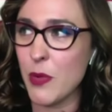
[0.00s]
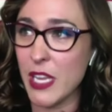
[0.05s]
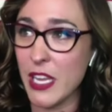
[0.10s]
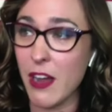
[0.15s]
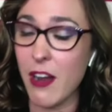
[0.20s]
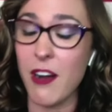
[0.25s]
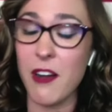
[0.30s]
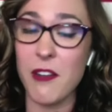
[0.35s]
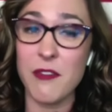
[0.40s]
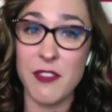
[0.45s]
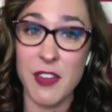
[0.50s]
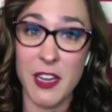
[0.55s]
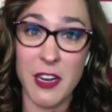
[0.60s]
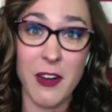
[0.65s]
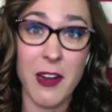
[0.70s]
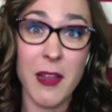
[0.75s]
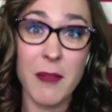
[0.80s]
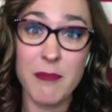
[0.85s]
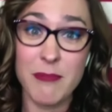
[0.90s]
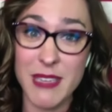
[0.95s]
We are a
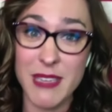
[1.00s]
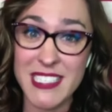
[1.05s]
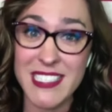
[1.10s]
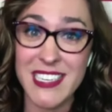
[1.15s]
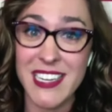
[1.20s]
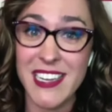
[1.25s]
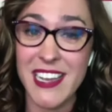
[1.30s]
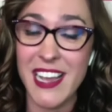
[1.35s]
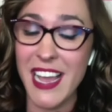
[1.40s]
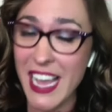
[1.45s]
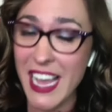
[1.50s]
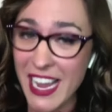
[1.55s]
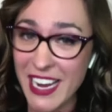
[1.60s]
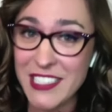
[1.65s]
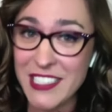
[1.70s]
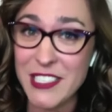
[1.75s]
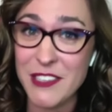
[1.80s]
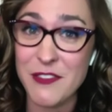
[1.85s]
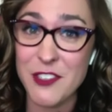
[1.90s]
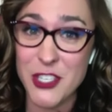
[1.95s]
very busy,
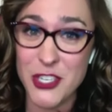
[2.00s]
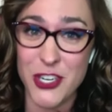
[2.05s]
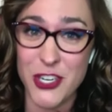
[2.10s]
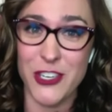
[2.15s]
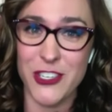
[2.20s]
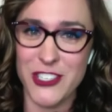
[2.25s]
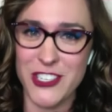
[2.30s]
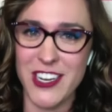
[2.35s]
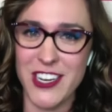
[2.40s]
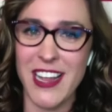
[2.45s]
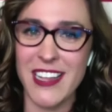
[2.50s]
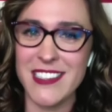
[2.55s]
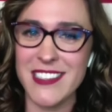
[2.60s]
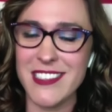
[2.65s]
active church,